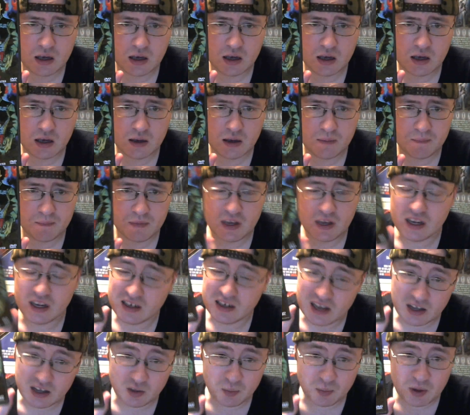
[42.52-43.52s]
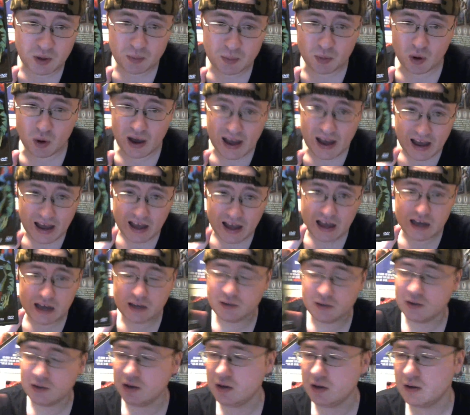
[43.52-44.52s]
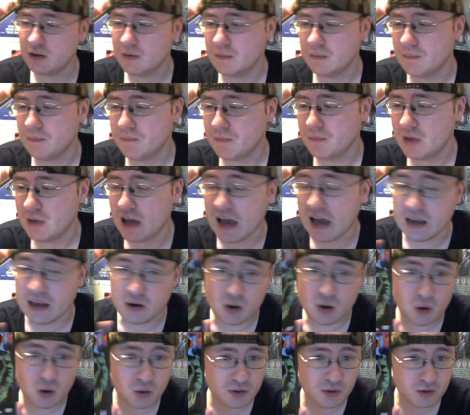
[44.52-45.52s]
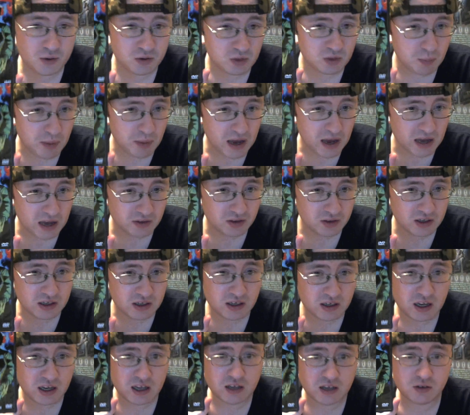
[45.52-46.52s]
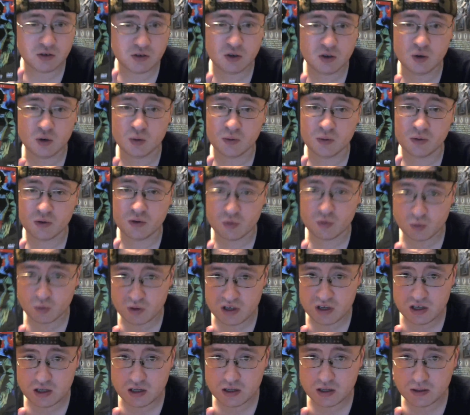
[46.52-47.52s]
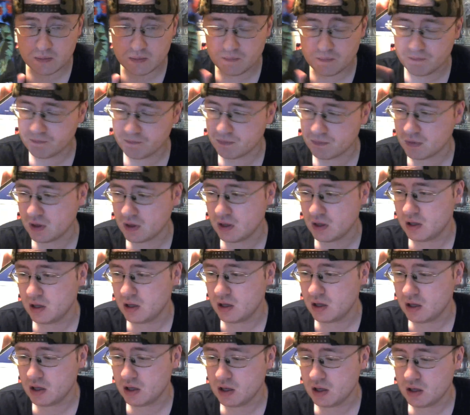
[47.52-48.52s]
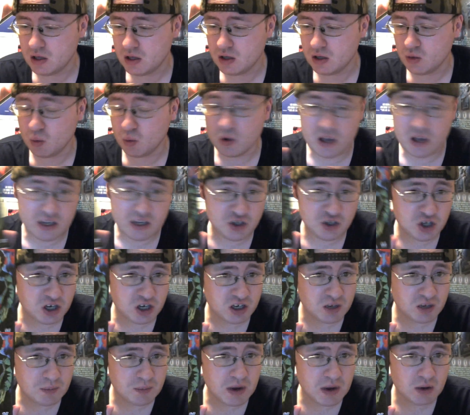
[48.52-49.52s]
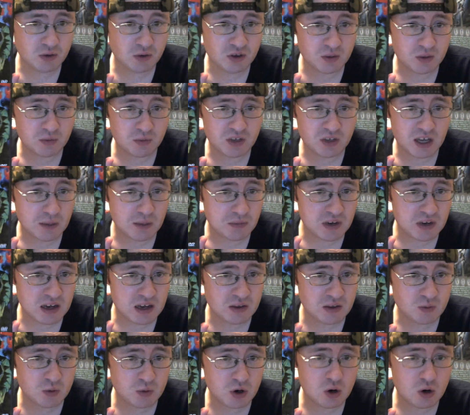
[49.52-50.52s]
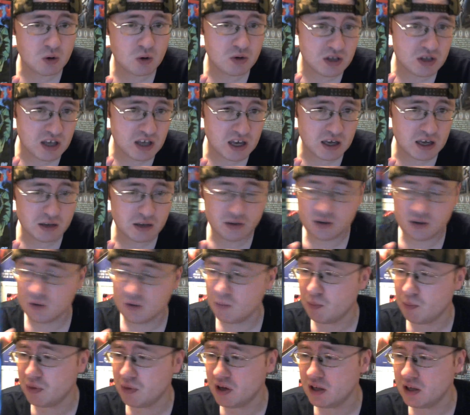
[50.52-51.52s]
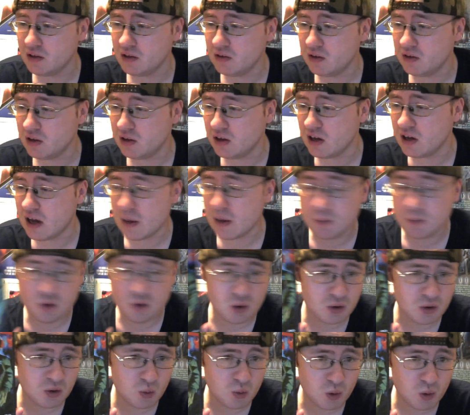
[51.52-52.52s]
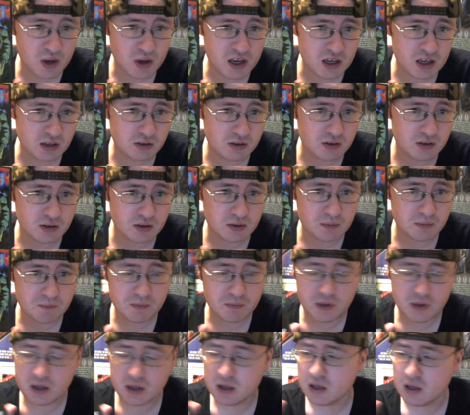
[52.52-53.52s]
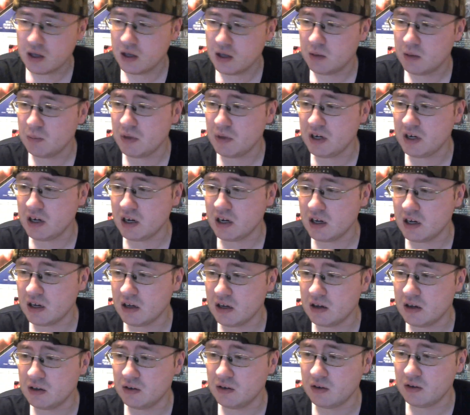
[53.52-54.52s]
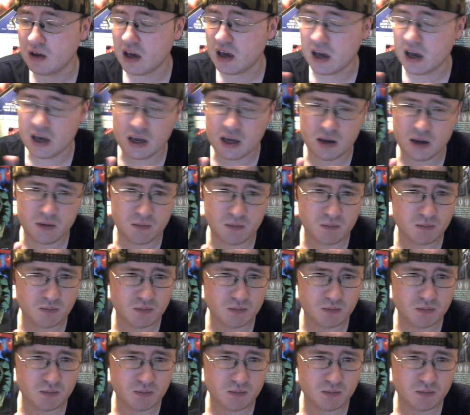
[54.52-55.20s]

Uh, in case people ask, I know there's a basket case 2 and 3. Will I check them out sometime down the road? Yes, but uh, I'm going to wait because I